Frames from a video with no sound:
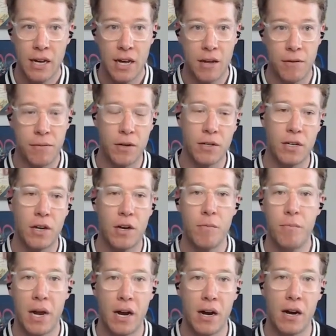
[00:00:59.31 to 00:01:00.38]
if you're to
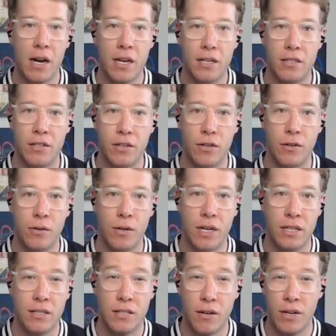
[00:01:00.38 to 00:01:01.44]
compare it to a
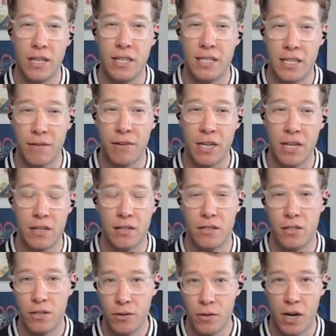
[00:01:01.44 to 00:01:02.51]
Sony 70 to
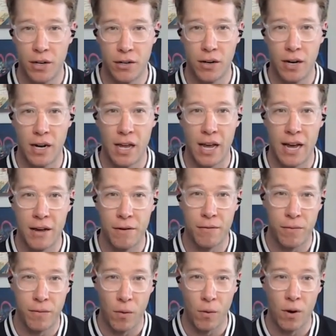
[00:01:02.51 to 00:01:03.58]
200
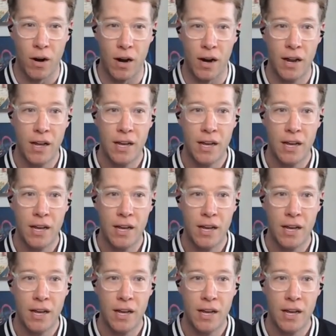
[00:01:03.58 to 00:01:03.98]
f4,